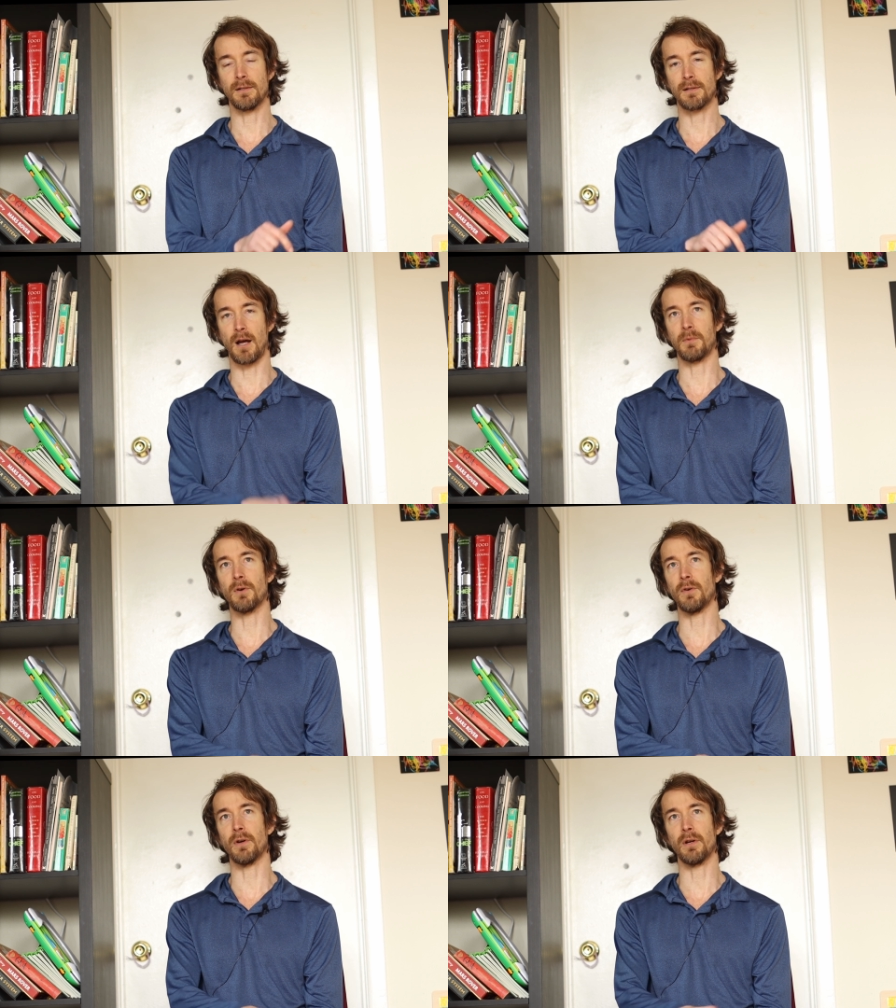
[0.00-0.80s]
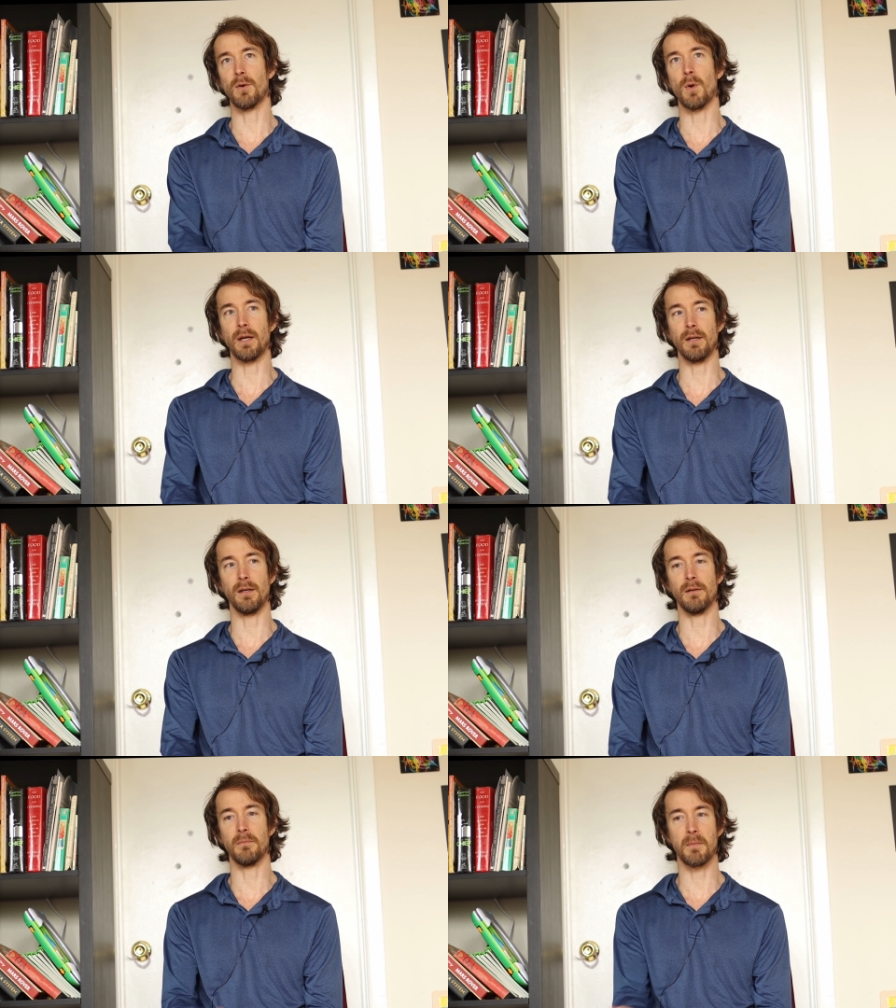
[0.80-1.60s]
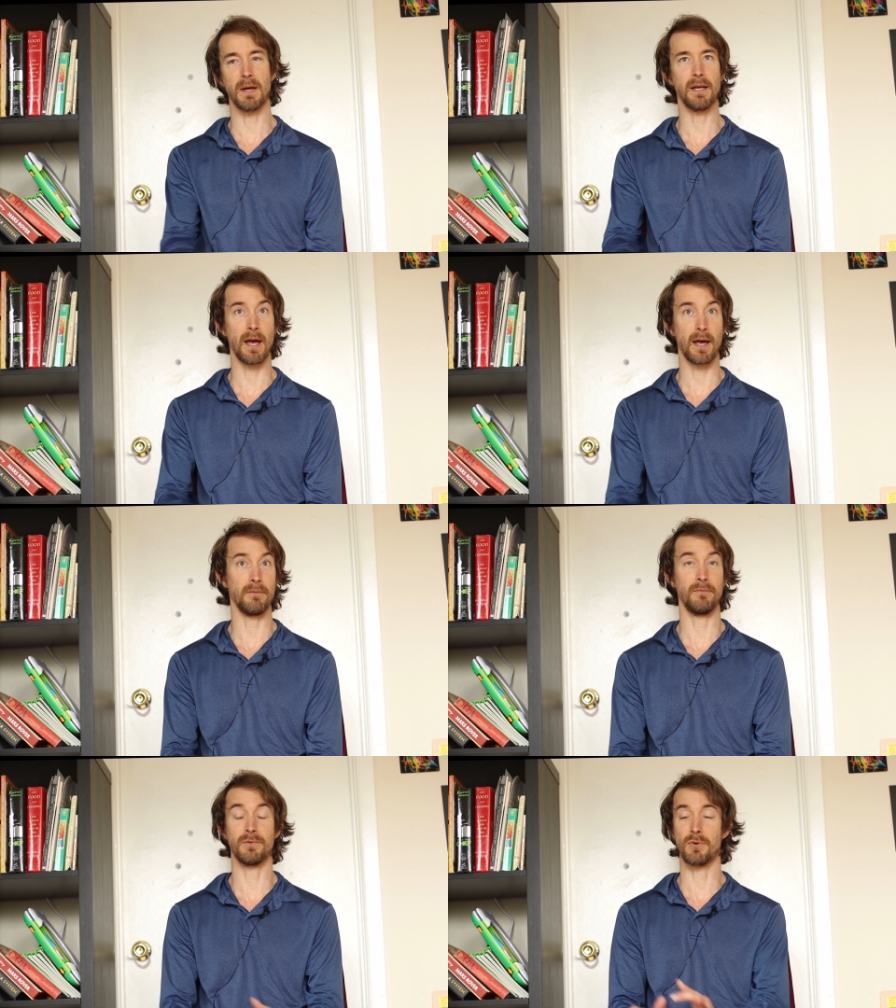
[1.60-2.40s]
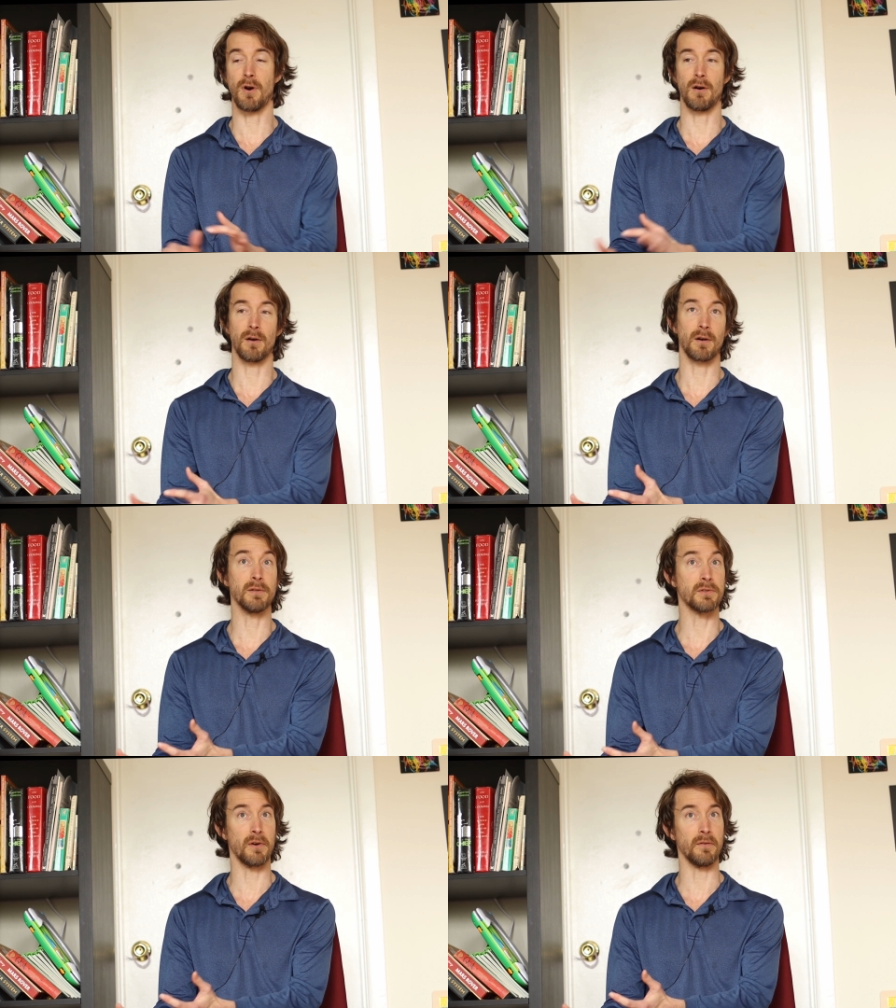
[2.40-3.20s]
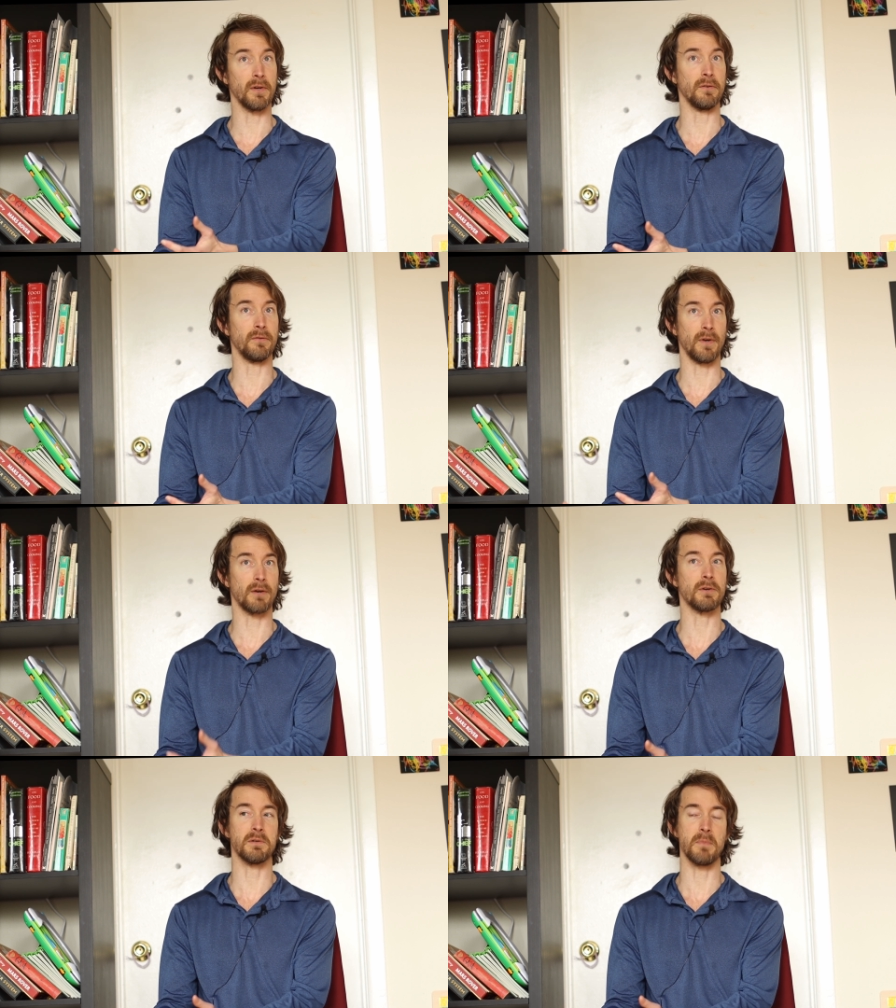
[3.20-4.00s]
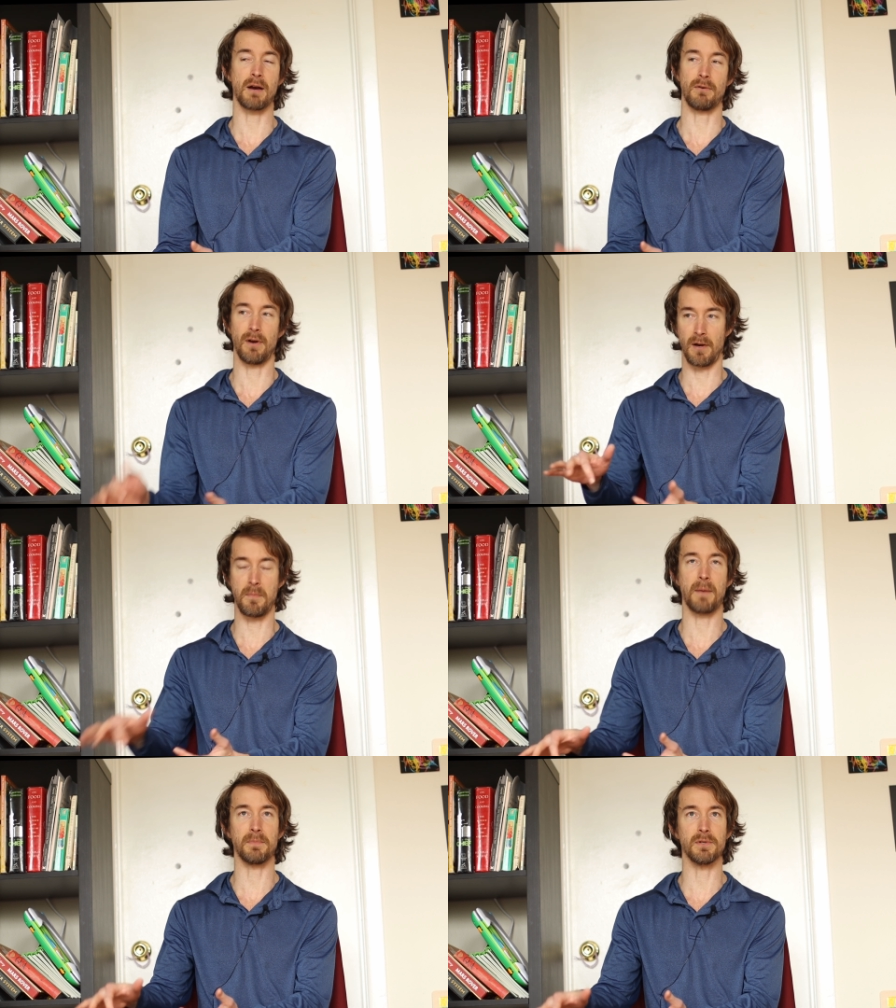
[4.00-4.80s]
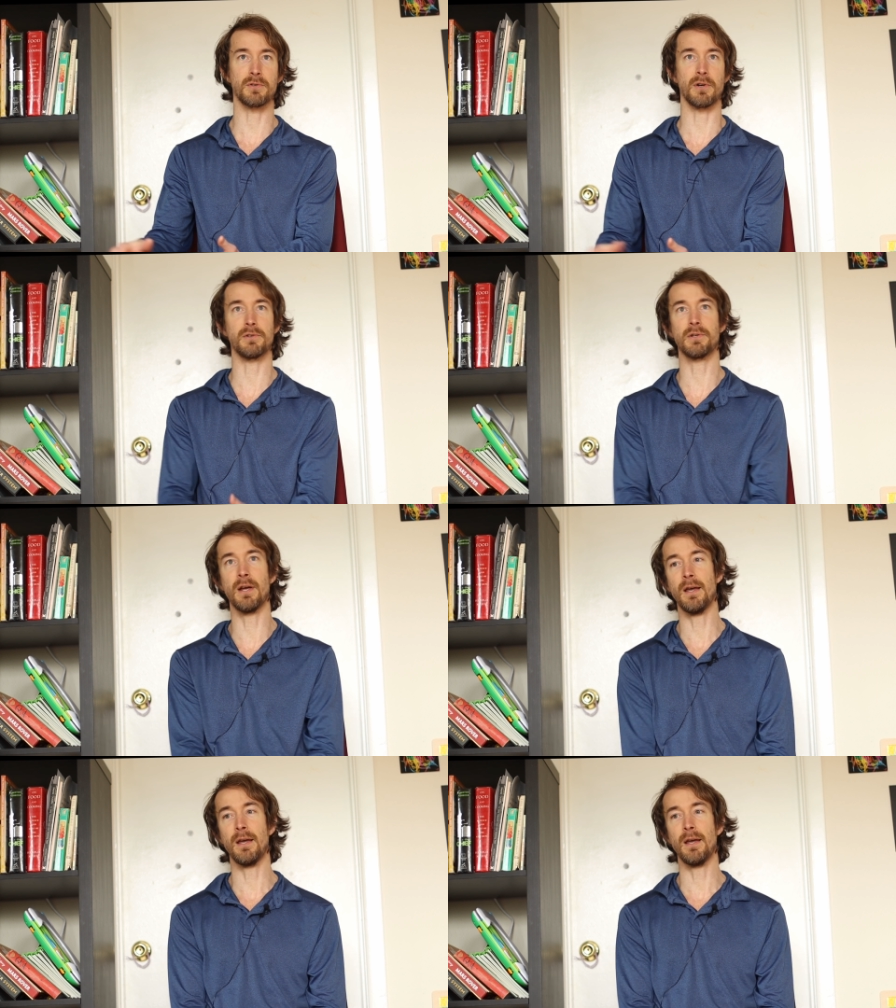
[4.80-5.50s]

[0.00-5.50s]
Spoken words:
Stopped over in Hawaii and met my dad, strong, conservative, a Christian background at a Baptist church.